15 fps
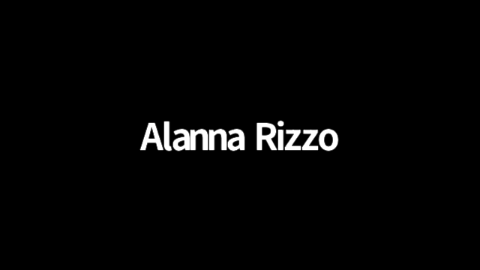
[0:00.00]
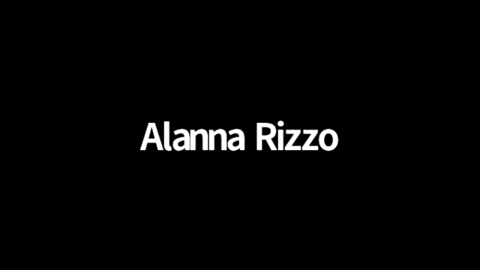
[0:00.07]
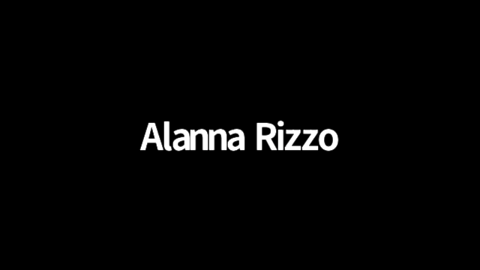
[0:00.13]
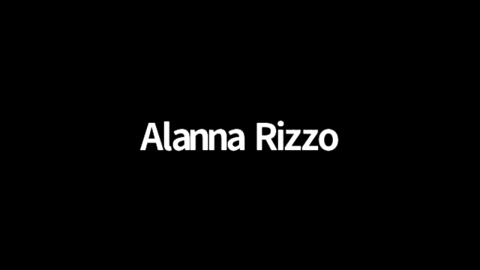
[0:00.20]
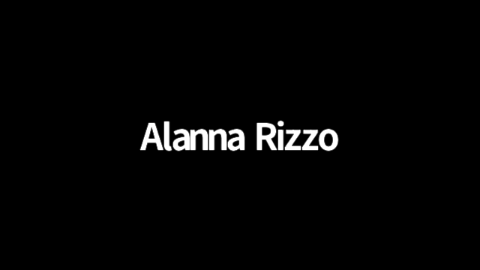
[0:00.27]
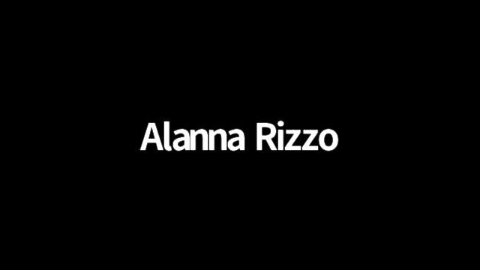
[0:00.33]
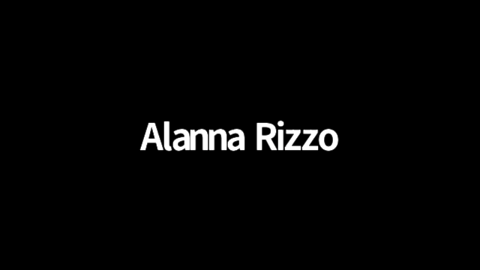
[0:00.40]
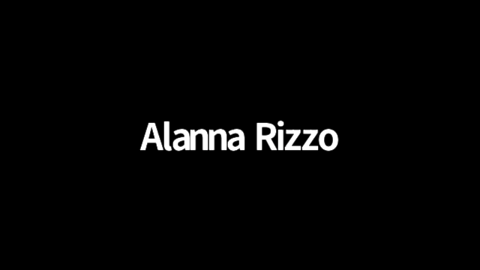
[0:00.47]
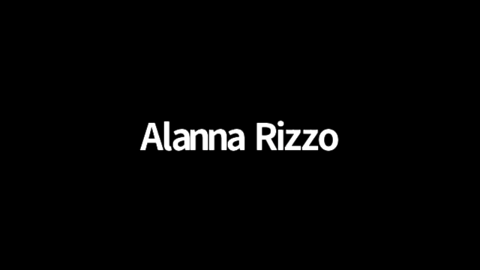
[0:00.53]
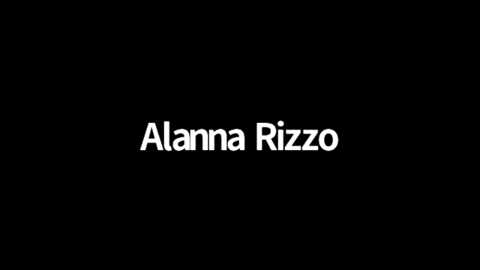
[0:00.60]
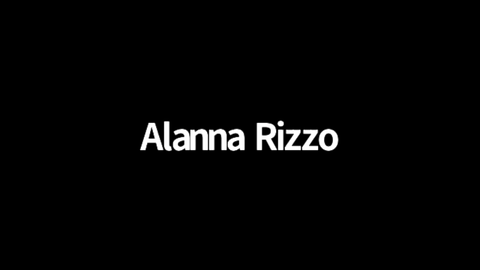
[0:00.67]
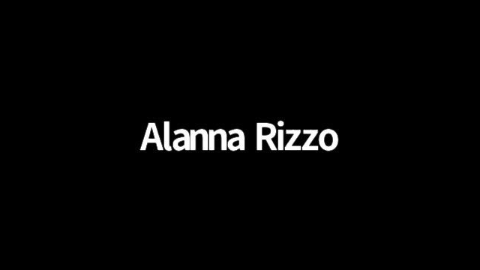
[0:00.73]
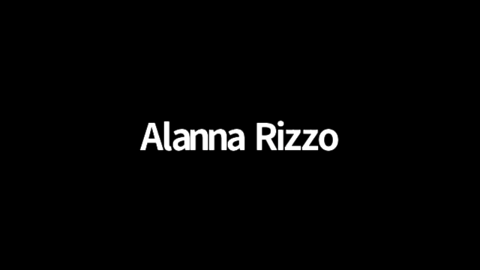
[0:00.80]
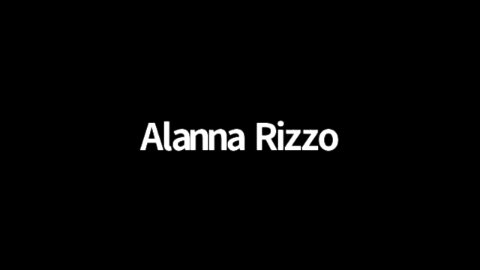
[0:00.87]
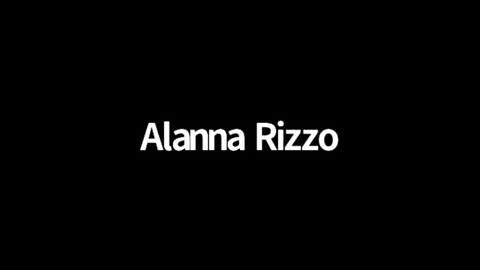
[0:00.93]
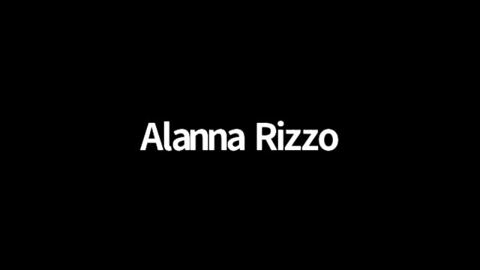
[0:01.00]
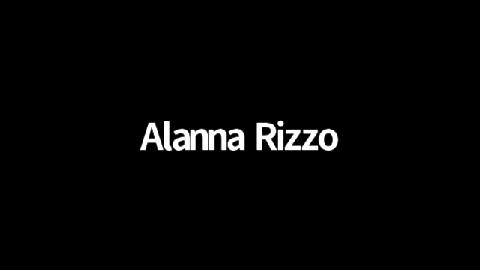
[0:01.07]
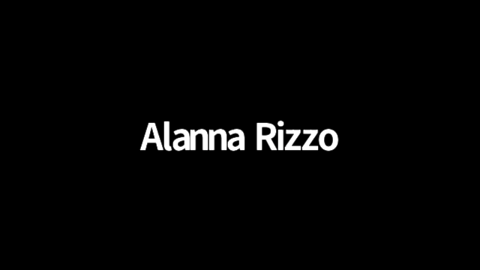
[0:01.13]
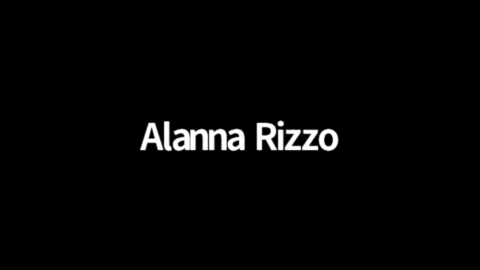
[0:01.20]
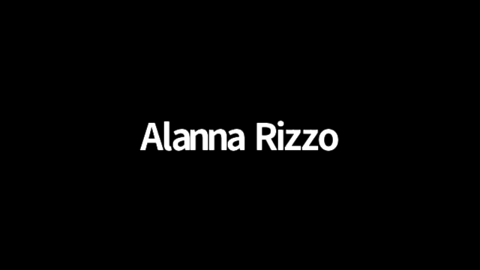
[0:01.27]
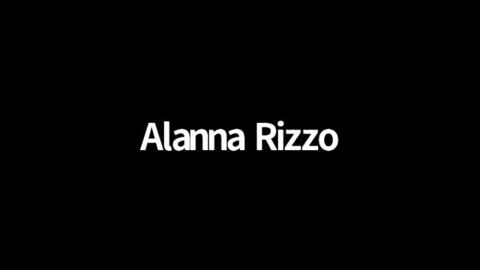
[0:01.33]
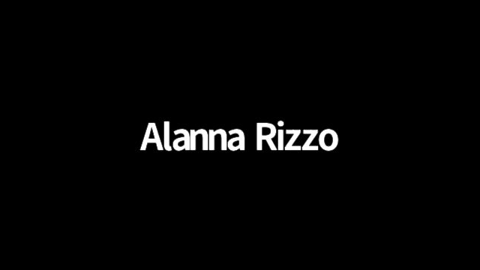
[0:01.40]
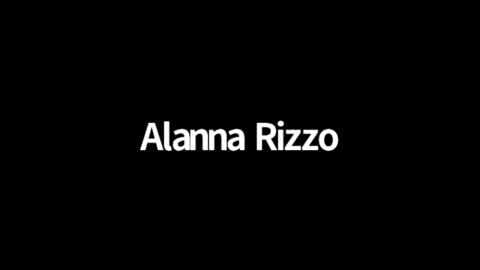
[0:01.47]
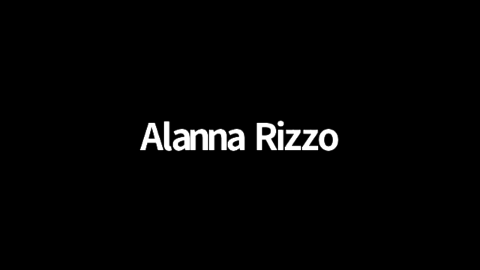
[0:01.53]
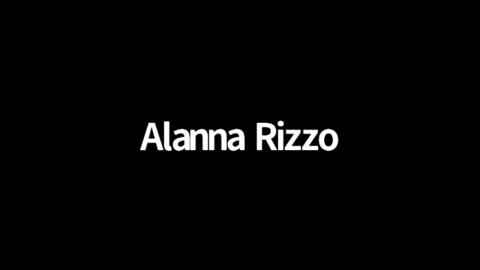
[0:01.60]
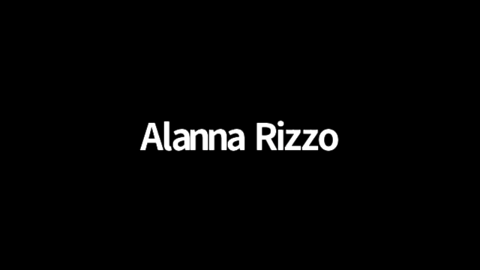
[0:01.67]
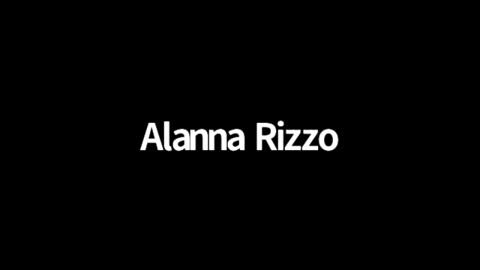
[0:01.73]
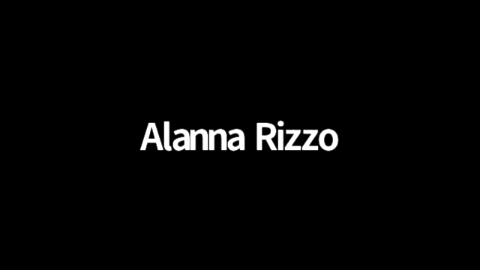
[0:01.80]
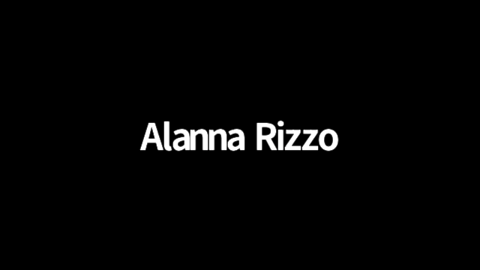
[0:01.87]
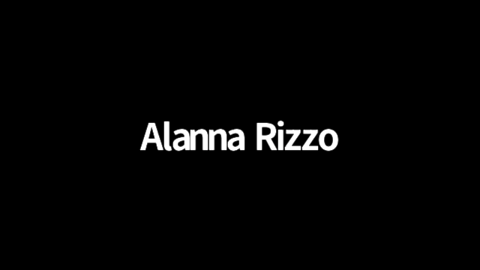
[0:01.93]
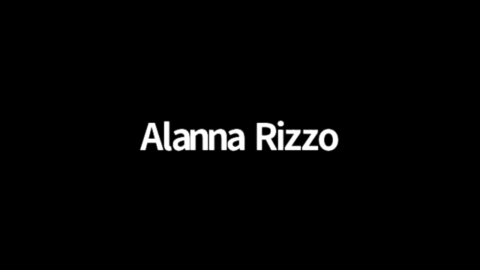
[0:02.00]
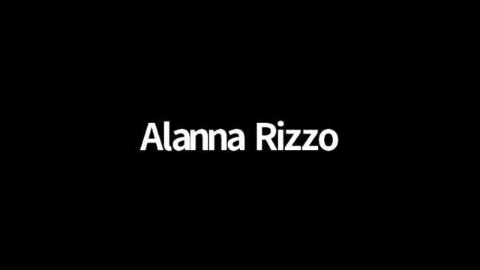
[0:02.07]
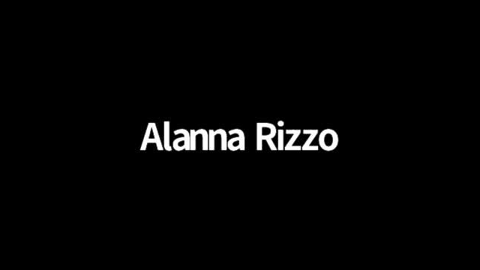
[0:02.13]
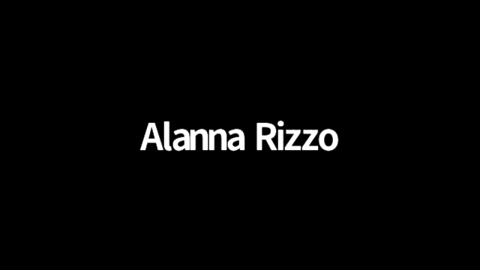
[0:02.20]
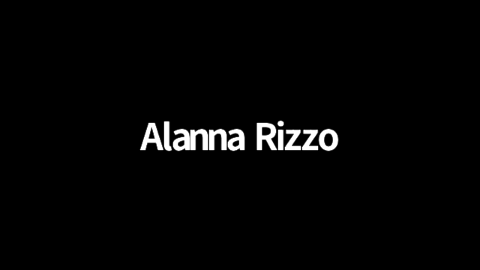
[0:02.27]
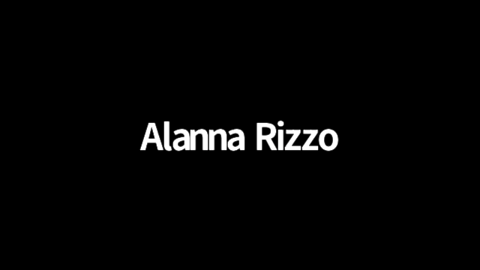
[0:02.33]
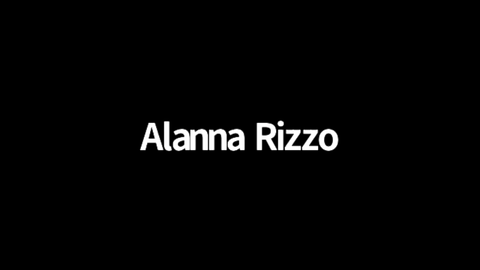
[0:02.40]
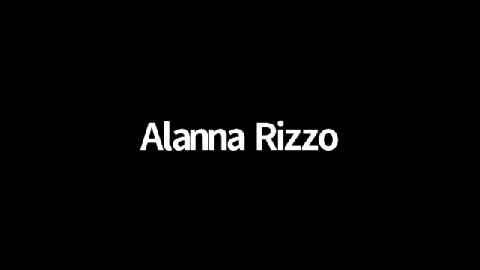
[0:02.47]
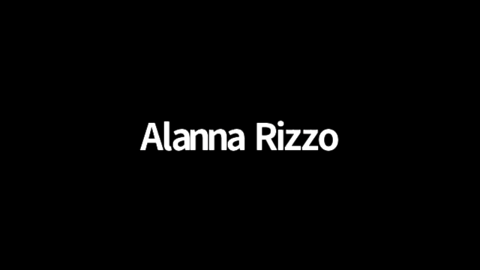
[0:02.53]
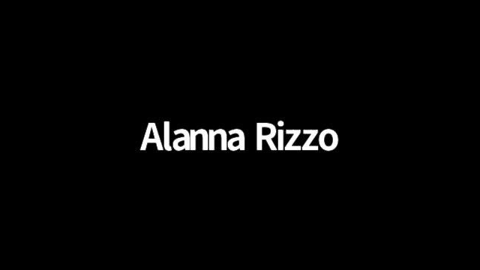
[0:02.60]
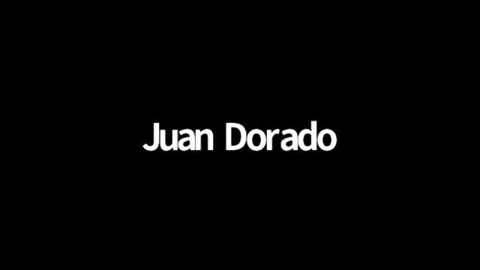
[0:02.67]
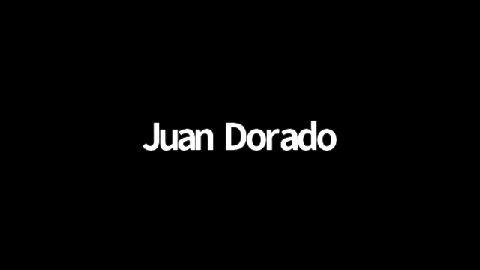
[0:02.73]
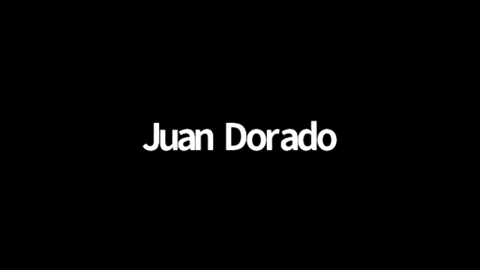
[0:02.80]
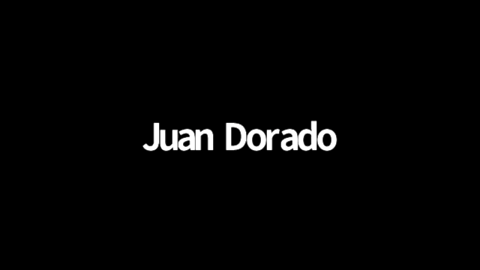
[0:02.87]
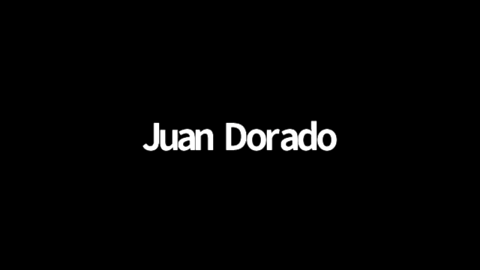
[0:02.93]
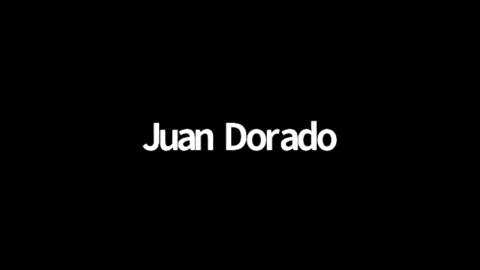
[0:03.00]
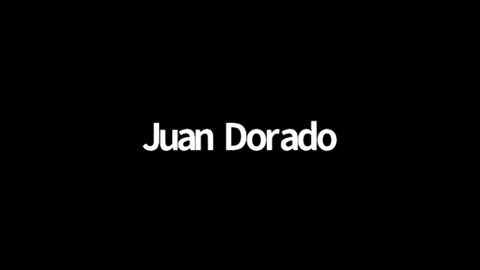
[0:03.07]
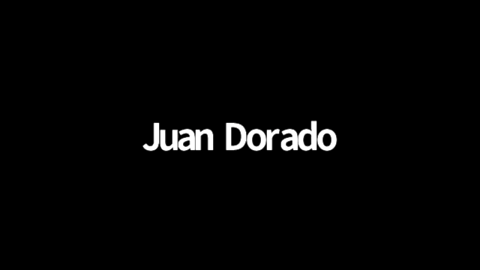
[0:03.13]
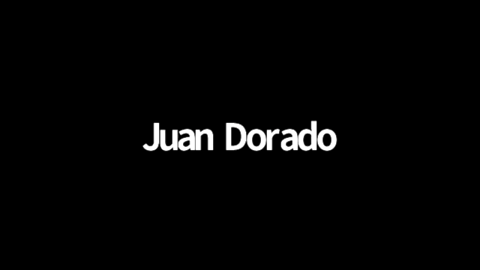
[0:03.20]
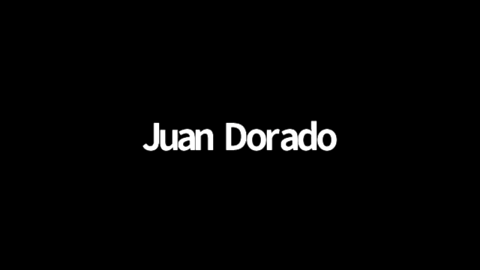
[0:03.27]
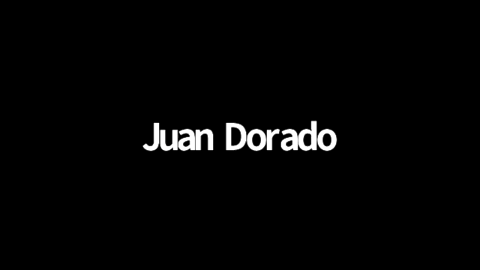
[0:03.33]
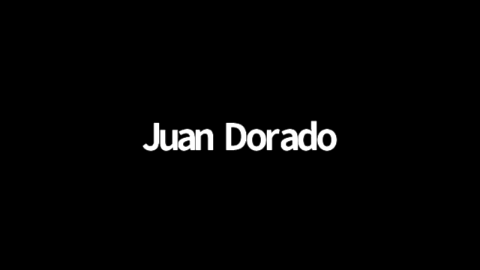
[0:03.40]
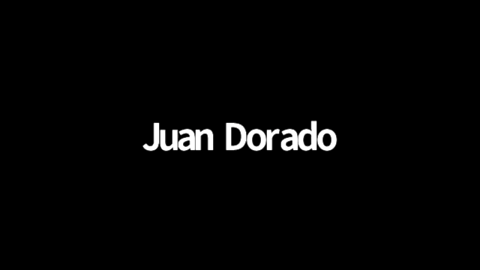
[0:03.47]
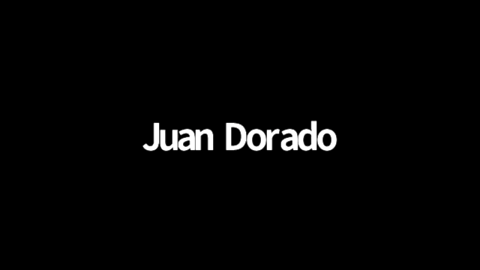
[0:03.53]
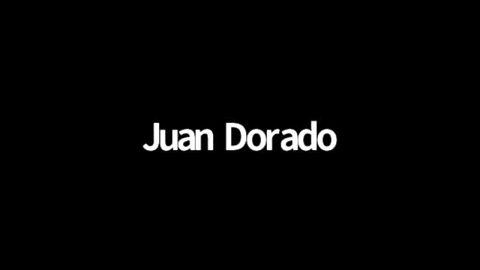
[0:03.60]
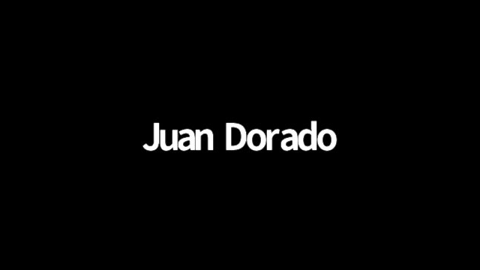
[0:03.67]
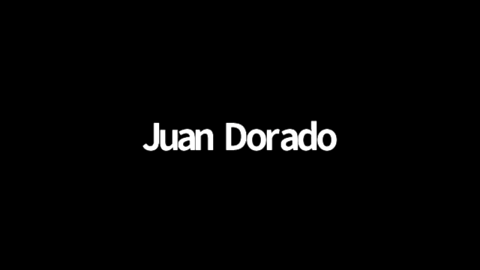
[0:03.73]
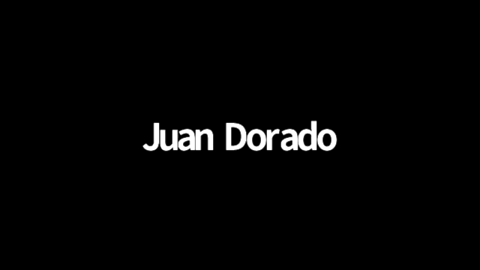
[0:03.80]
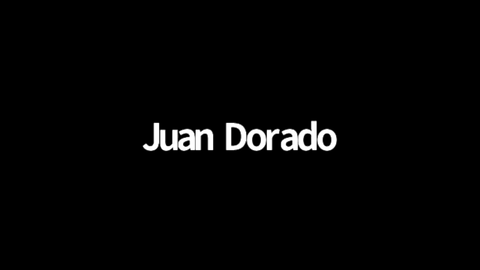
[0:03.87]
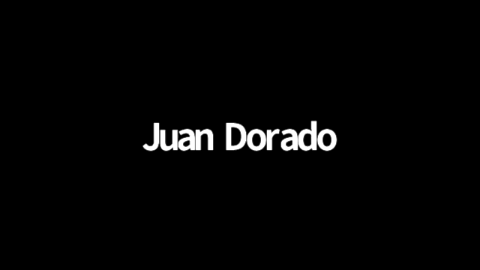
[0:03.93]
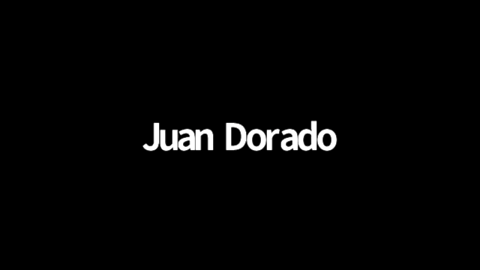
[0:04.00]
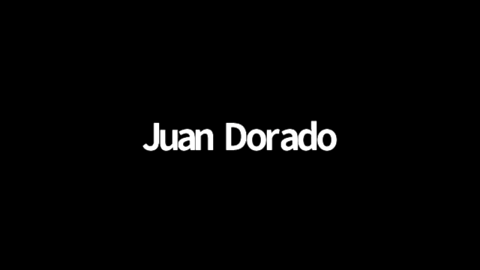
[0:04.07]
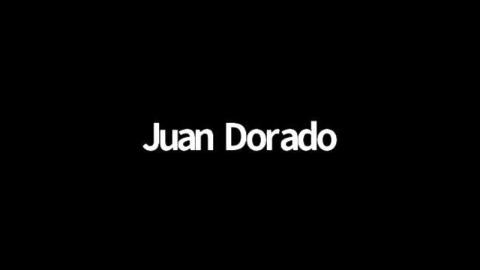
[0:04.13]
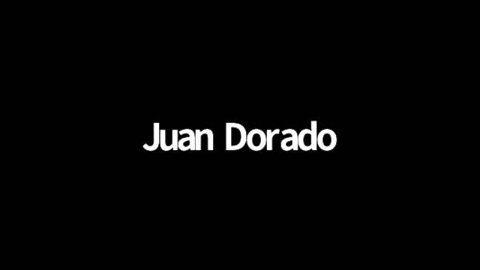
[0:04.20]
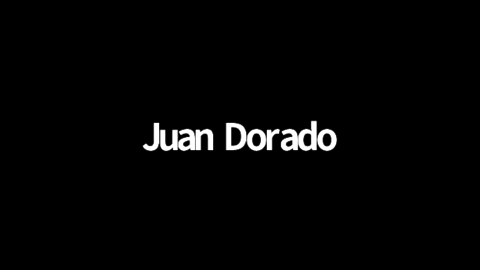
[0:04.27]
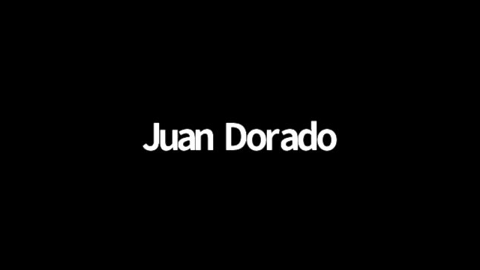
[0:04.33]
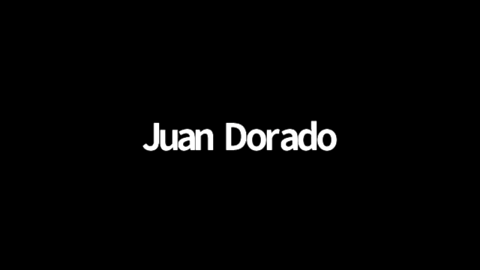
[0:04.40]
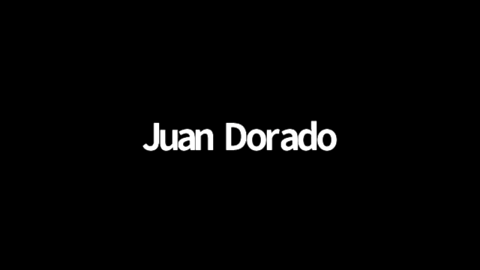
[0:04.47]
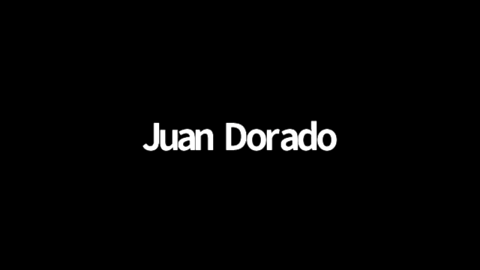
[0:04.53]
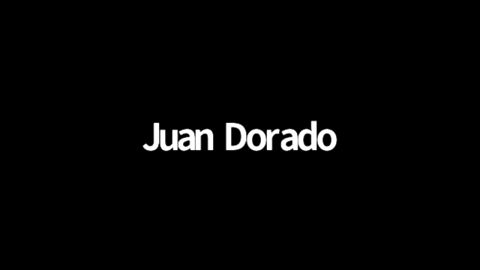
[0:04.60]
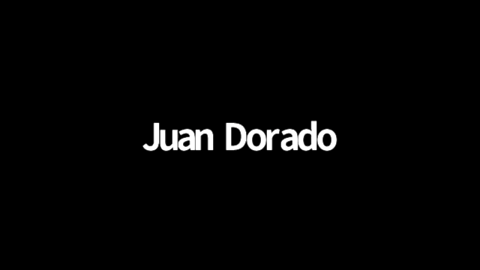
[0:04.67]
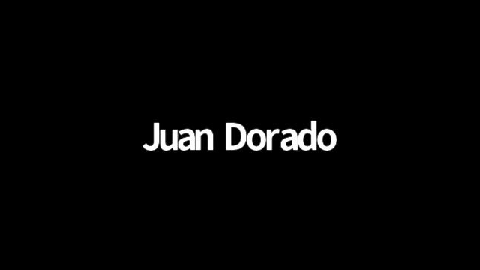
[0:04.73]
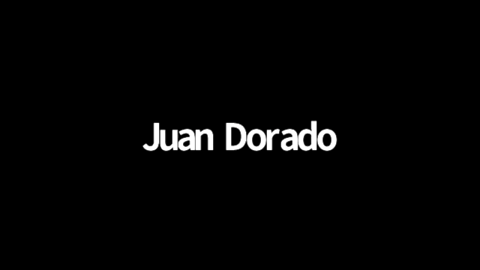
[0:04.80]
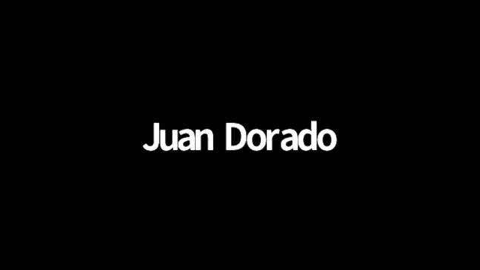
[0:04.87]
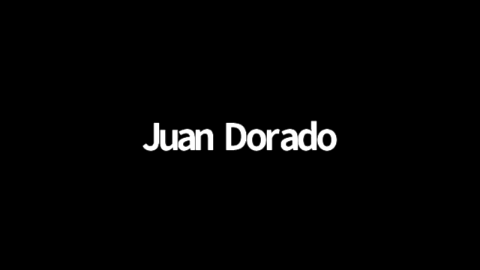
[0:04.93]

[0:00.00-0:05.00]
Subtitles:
[unreadable: no face in view]